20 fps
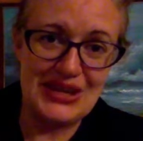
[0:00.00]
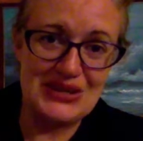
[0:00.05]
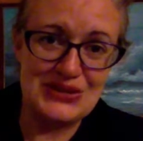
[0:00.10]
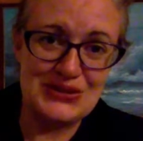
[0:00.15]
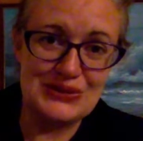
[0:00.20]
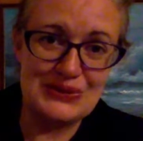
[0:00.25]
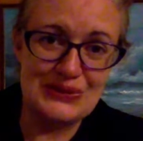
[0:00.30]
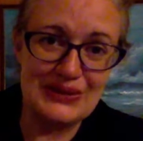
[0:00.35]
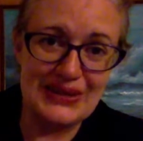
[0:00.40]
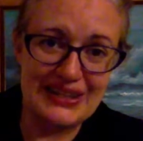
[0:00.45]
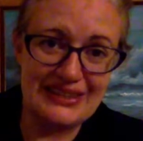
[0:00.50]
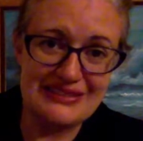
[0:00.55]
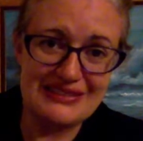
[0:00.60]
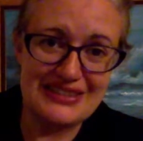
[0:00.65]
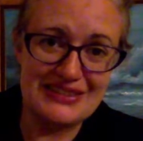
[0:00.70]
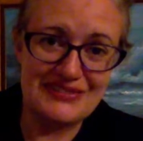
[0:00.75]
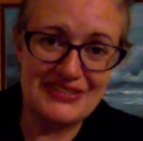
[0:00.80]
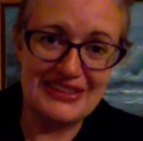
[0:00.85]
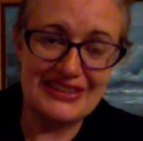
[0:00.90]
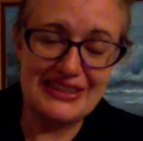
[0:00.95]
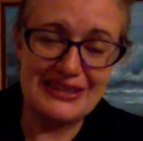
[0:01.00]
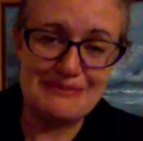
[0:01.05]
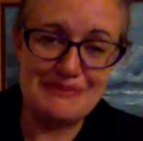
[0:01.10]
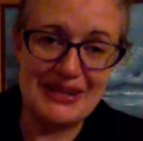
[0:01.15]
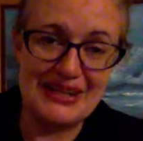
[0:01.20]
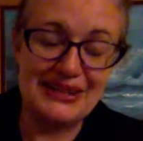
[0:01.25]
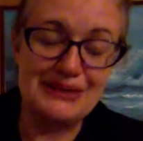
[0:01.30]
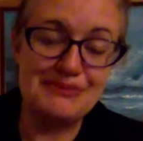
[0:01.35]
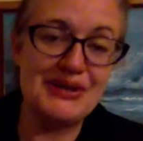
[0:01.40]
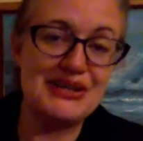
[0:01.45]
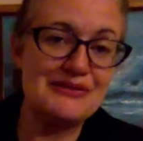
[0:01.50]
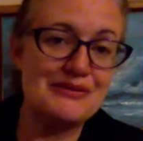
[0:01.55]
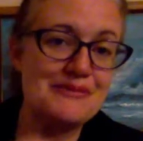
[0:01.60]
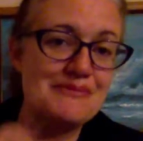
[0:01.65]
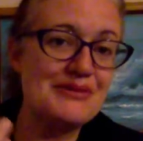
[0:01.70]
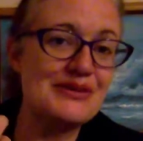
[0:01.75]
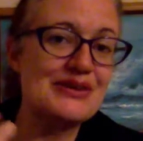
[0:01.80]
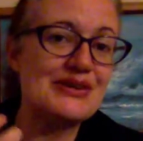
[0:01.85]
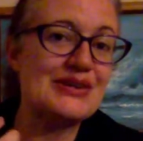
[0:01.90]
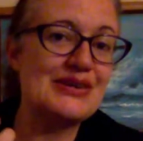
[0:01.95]
do like stuff that they make, but I
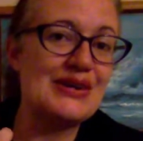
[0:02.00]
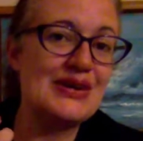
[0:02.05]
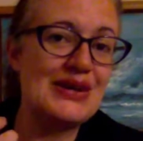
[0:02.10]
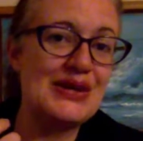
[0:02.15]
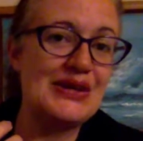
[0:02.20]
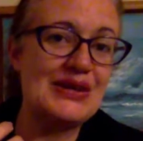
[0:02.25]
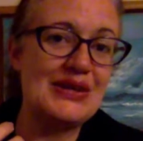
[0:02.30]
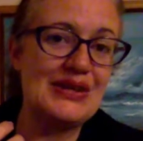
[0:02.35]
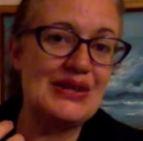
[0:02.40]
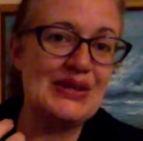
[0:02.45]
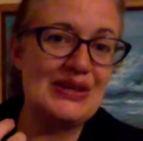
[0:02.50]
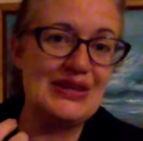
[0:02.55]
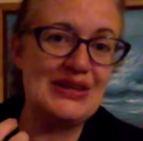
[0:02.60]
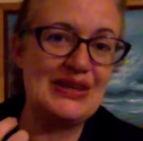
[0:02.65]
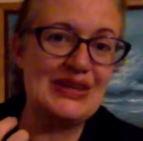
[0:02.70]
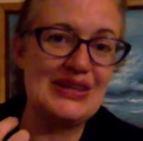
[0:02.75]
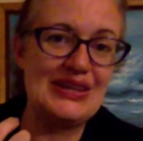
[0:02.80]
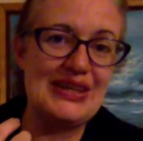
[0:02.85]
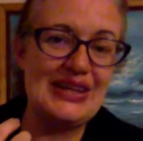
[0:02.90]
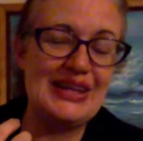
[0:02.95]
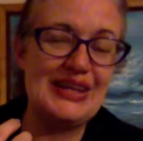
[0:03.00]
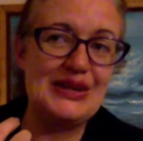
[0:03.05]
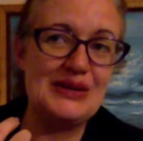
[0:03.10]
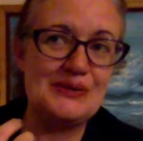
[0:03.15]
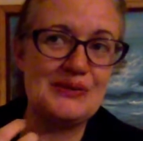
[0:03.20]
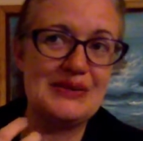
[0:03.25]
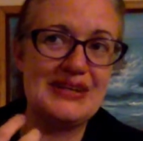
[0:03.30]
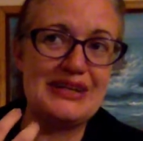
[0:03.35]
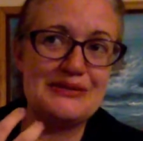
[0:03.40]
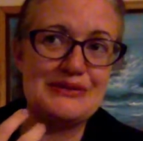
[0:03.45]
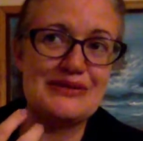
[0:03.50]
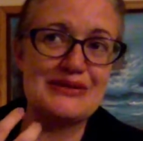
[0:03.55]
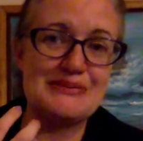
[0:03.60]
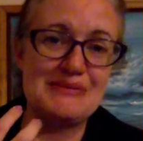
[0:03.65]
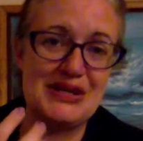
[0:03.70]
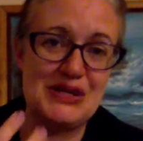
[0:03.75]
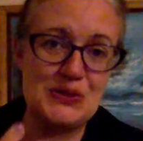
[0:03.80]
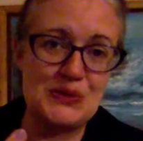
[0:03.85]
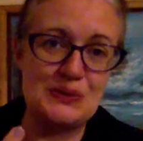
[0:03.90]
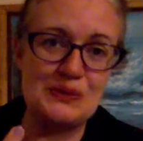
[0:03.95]
remember when I was in
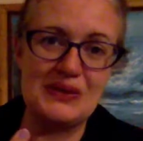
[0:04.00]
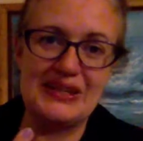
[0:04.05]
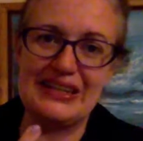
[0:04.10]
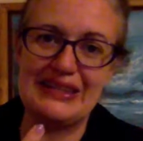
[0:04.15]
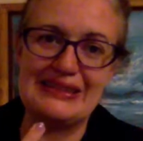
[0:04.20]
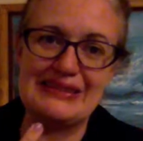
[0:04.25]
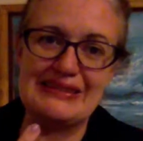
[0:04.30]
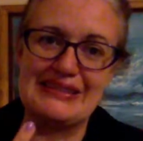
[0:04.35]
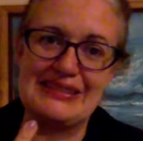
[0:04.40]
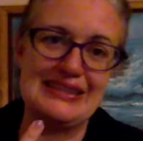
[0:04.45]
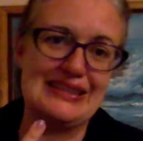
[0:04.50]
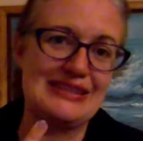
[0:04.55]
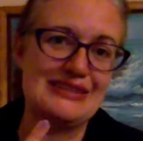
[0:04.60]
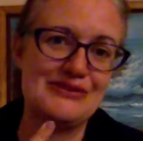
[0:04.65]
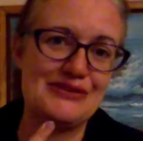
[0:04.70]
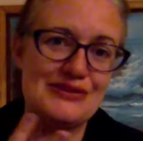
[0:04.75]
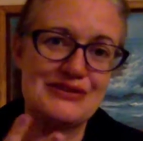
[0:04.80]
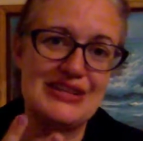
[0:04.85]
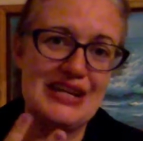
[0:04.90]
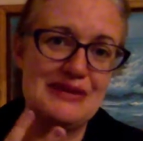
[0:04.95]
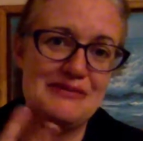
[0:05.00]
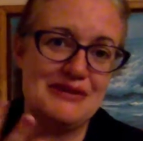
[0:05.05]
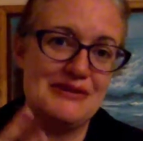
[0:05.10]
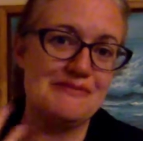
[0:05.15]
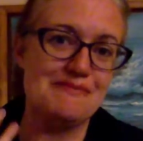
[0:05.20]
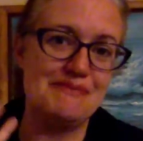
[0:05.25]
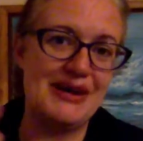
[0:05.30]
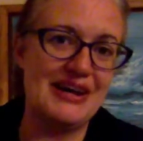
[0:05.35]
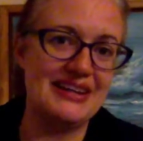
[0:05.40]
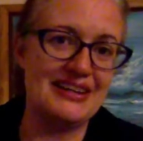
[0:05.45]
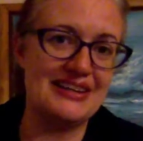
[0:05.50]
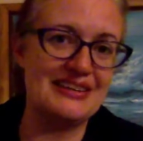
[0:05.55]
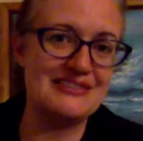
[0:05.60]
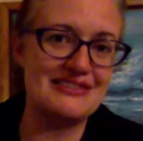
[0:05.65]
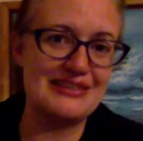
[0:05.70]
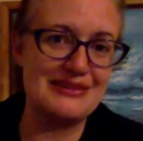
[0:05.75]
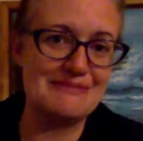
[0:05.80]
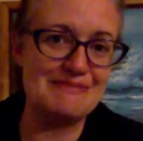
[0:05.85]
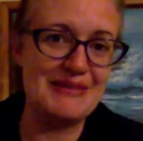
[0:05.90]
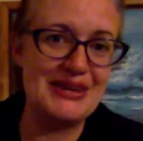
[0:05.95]
my 20s and like first time I ever bought like
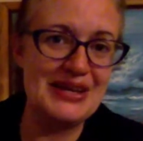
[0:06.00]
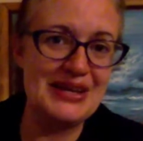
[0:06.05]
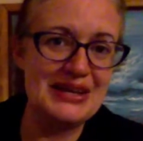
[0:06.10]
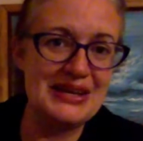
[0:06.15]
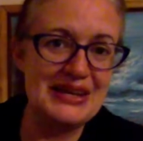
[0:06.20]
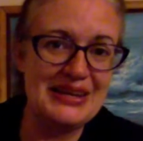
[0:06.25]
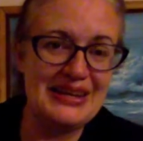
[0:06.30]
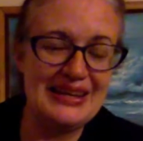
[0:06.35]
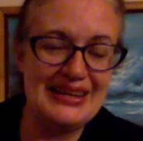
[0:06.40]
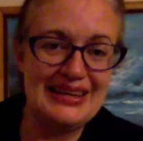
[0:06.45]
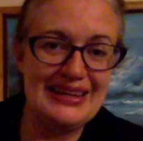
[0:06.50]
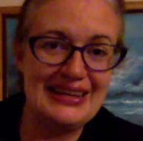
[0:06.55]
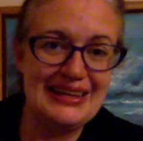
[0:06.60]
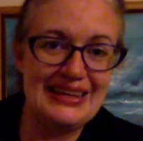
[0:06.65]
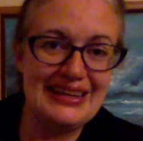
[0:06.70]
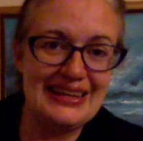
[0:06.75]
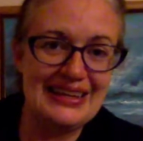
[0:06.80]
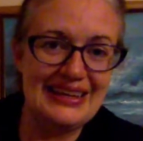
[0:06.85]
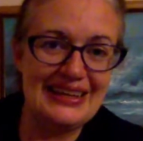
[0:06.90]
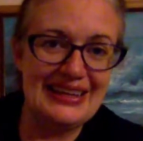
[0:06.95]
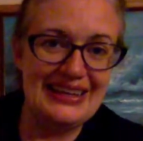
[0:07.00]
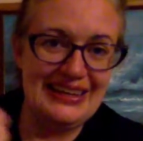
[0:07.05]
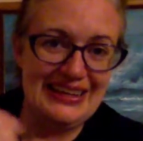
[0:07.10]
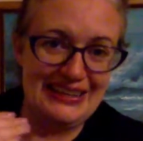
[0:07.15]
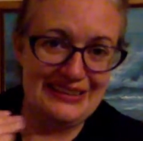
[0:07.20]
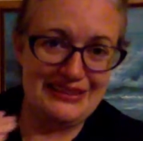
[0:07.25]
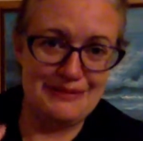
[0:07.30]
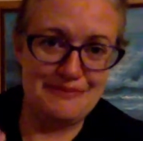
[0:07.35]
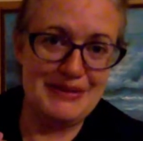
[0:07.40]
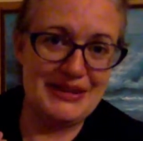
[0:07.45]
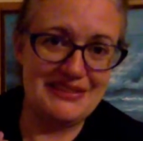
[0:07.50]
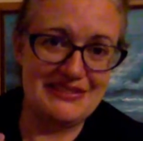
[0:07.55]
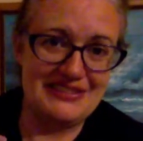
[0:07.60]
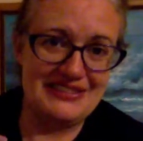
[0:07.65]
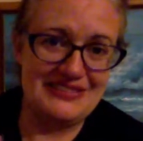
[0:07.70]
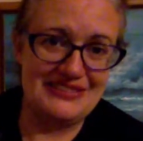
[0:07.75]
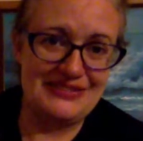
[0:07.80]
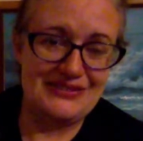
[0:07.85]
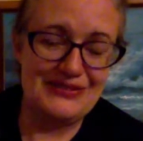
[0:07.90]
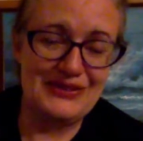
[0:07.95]
some
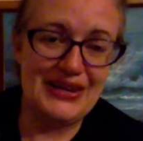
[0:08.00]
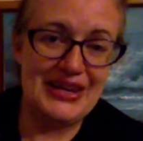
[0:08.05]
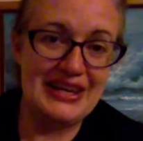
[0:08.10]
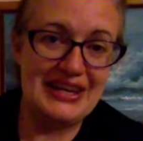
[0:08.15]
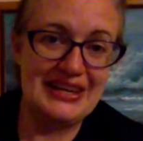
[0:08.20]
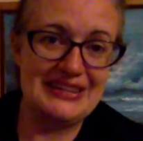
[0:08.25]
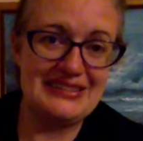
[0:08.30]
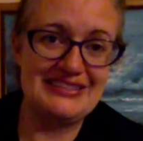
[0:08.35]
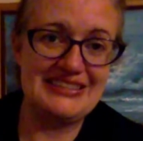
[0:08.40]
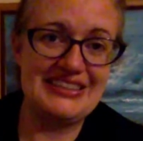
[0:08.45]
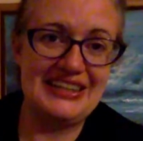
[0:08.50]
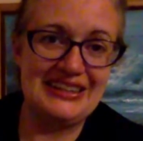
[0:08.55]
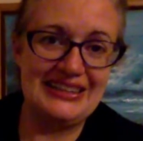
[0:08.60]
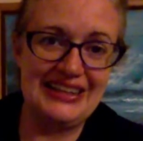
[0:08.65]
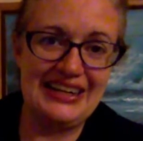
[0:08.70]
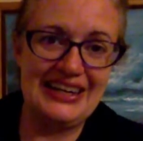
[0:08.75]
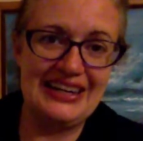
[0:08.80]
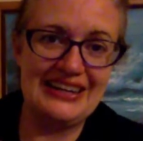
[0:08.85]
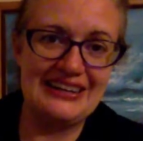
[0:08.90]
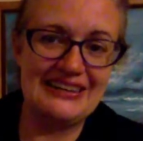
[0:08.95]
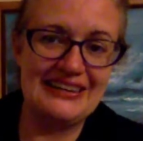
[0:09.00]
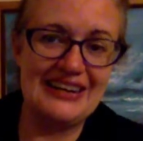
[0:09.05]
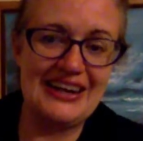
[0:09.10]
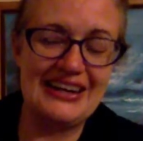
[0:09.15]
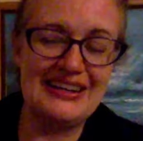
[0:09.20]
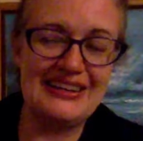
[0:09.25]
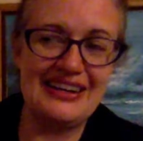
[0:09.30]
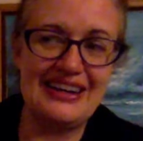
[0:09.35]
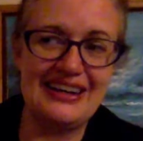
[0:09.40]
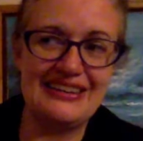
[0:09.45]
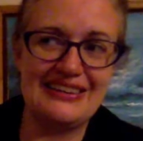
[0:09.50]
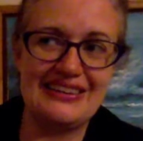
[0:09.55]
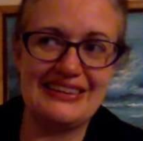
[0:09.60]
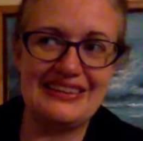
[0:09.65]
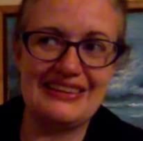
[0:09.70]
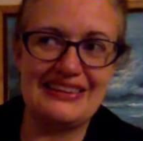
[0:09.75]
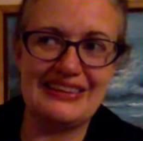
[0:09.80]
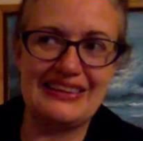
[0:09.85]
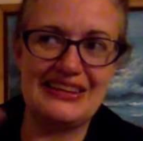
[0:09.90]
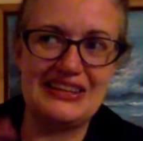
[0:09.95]
expensive skincare, I got
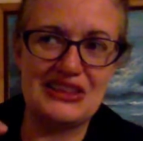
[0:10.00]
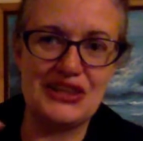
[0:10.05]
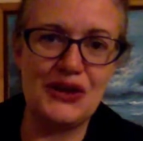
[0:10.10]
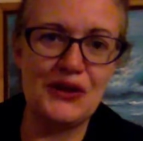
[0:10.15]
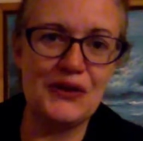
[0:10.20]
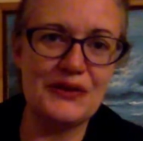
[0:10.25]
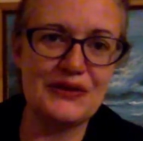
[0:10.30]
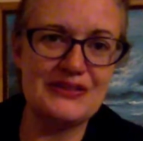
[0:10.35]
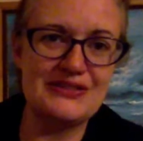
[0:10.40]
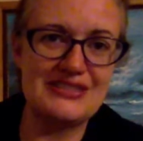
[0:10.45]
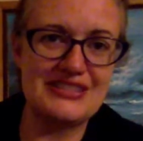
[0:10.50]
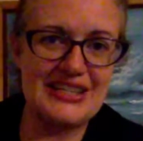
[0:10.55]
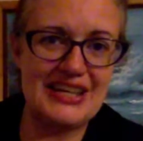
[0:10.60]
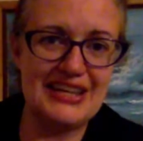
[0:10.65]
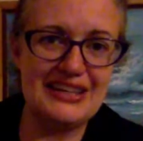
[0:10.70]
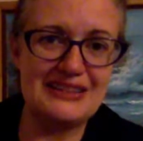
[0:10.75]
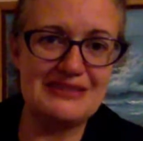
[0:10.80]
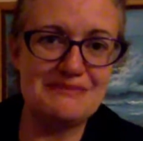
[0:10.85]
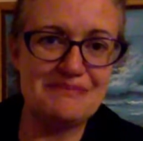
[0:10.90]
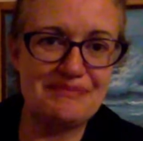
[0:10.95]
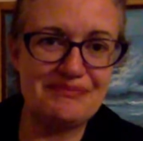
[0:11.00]
like the whole set.